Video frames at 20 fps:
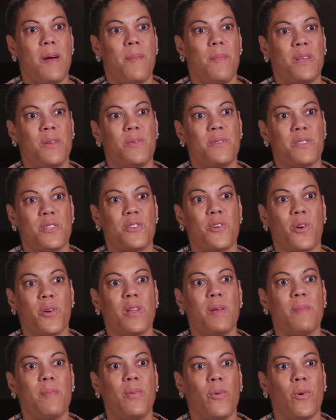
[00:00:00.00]
But it was a
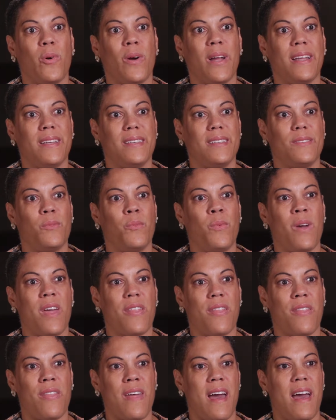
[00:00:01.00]
turning point
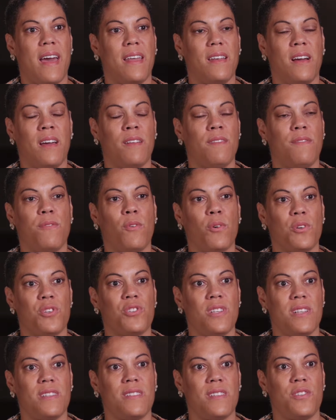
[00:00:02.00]
with that
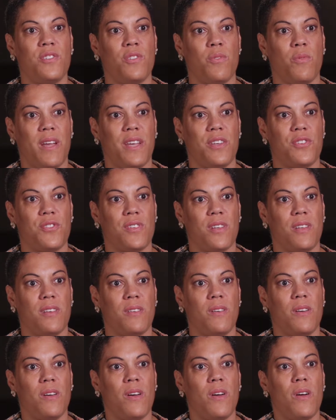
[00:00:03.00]
unfortunate situation